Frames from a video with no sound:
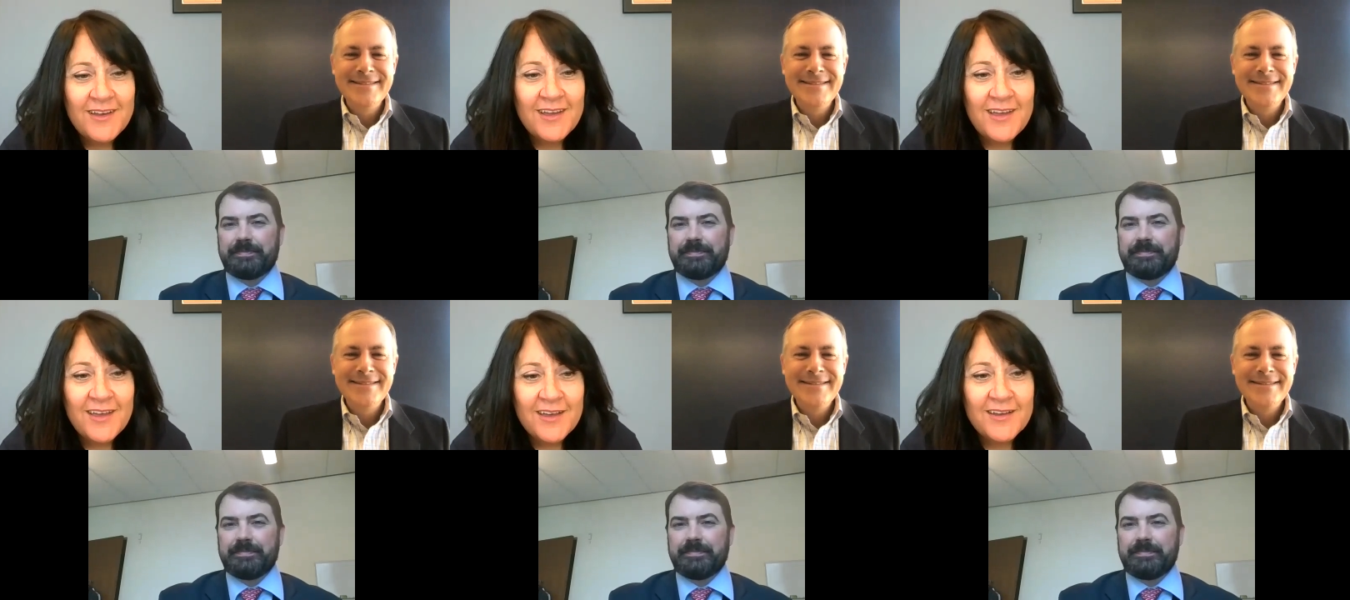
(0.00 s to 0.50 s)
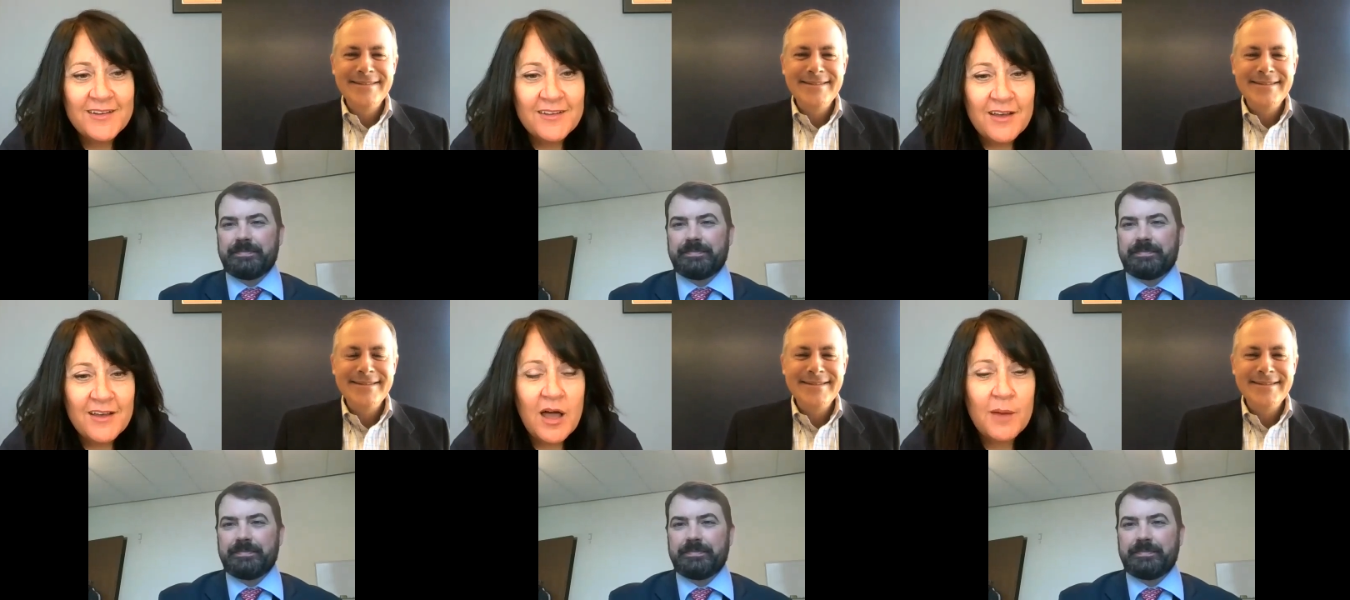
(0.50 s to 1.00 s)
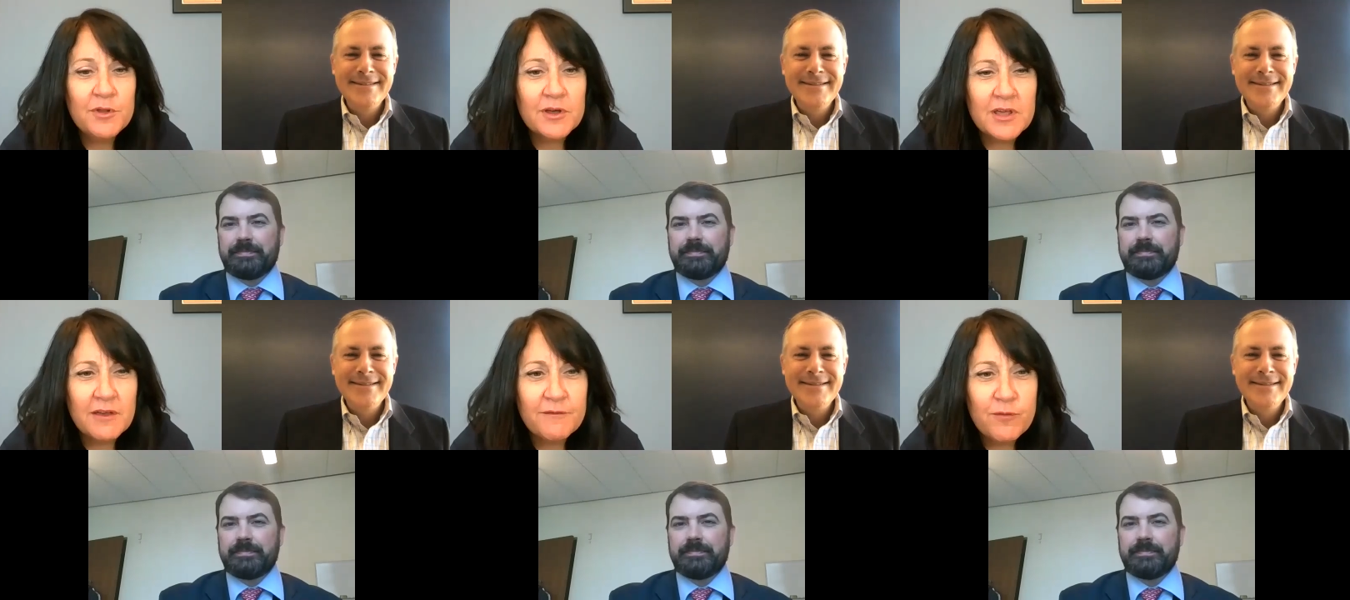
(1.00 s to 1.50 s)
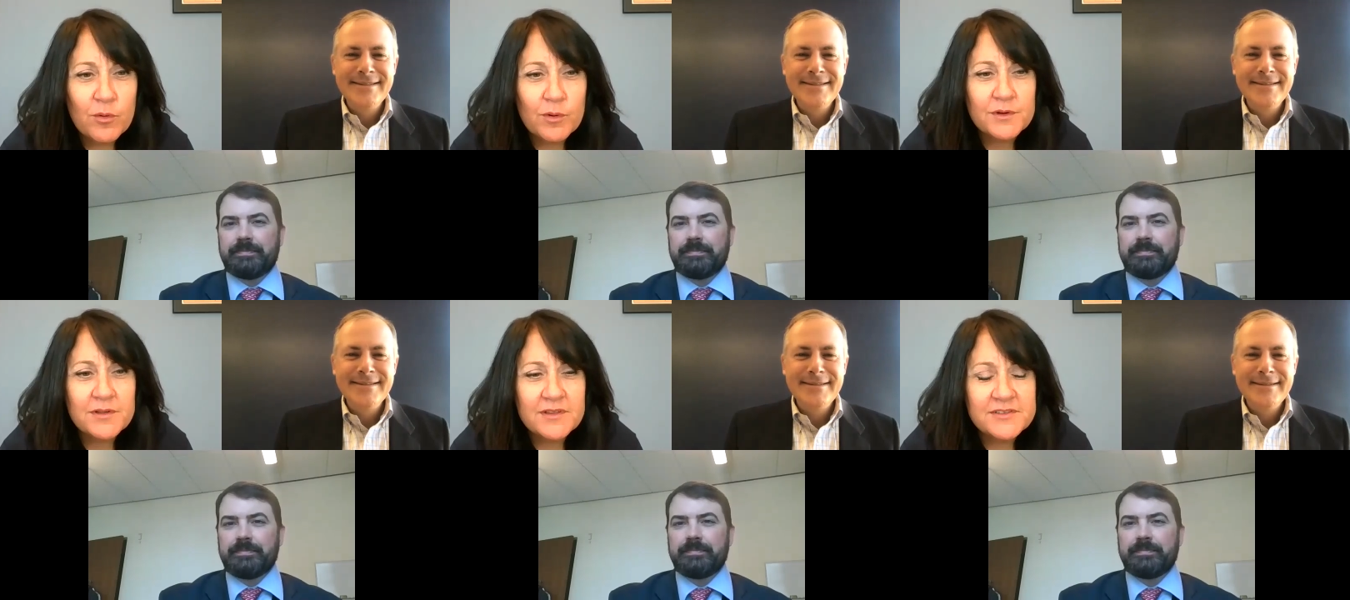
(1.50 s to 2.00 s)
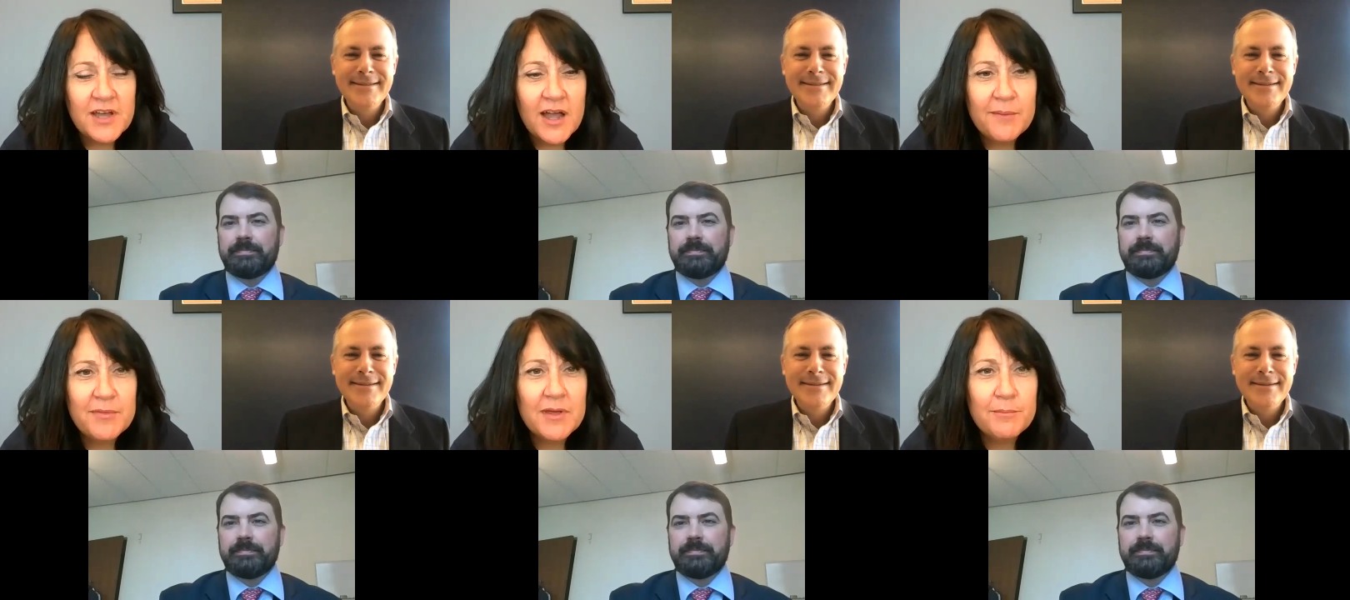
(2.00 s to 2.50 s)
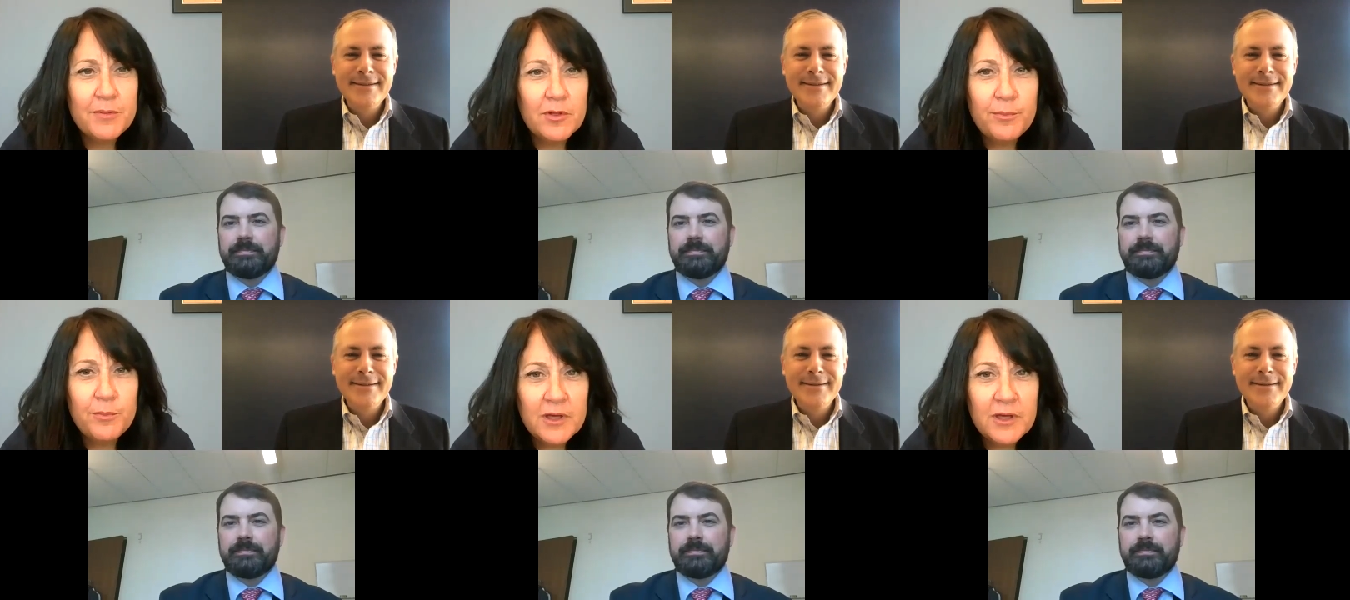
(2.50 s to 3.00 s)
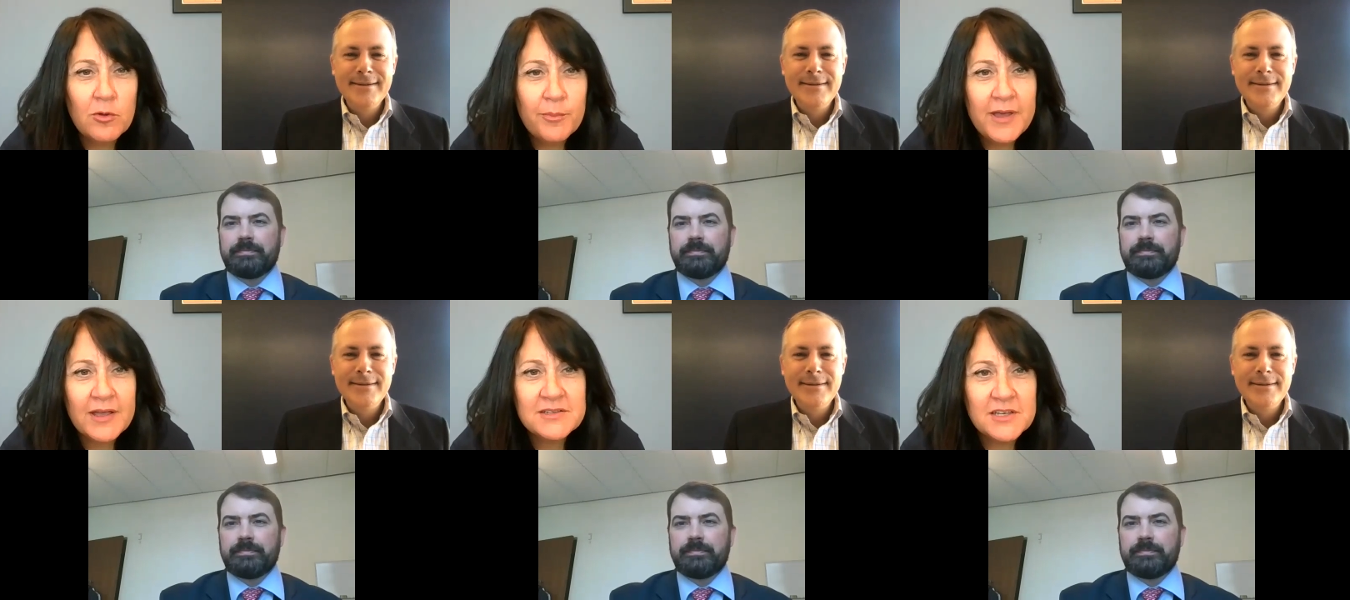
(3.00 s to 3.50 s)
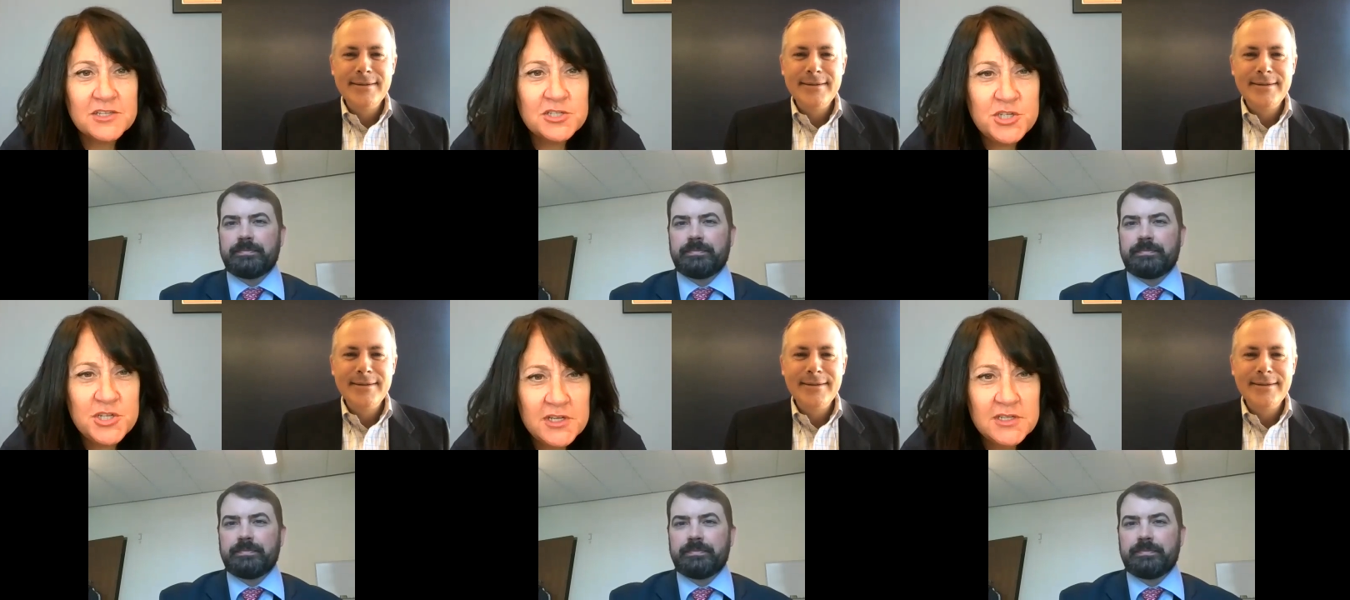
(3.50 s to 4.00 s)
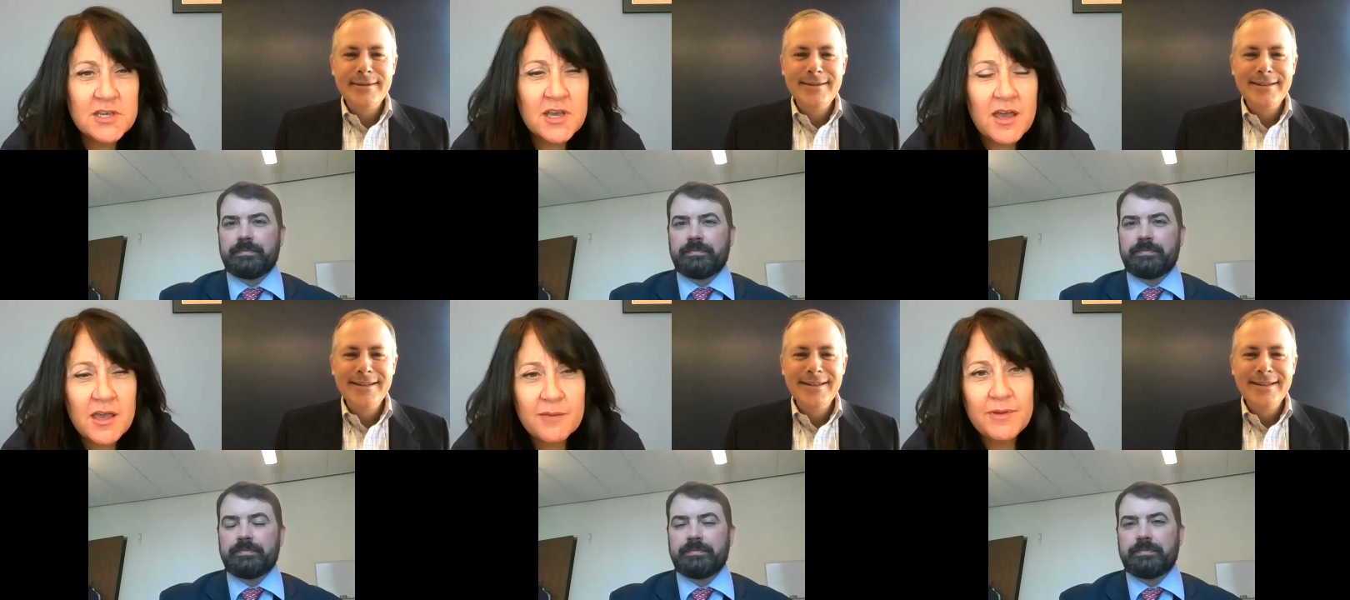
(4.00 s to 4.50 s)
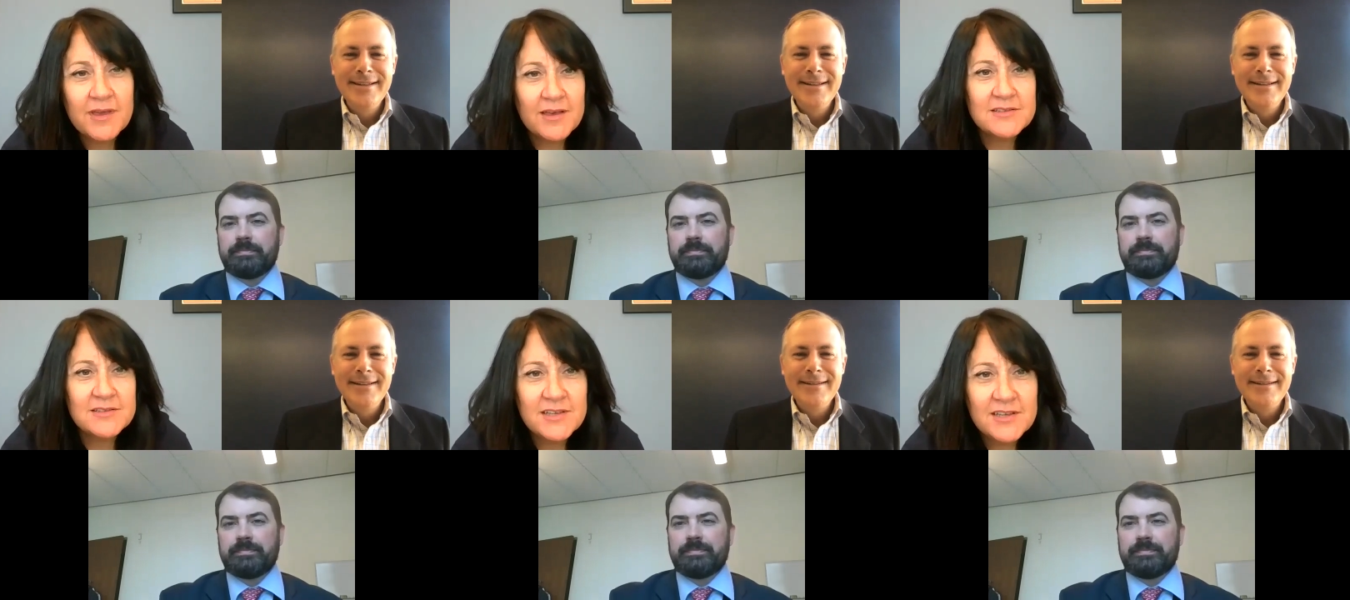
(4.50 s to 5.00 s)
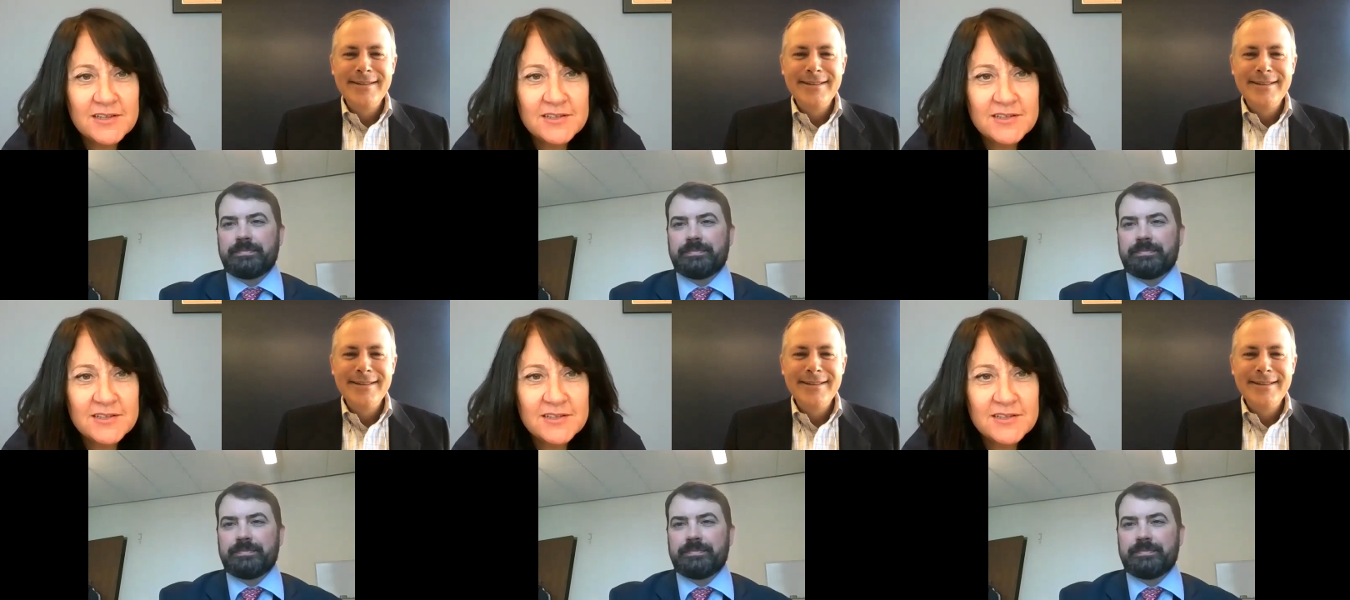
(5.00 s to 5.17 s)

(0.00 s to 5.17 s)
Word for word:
Speaker 1: And uh, I'm looking forward to the time that Bill Beagle makes us cheesecake because he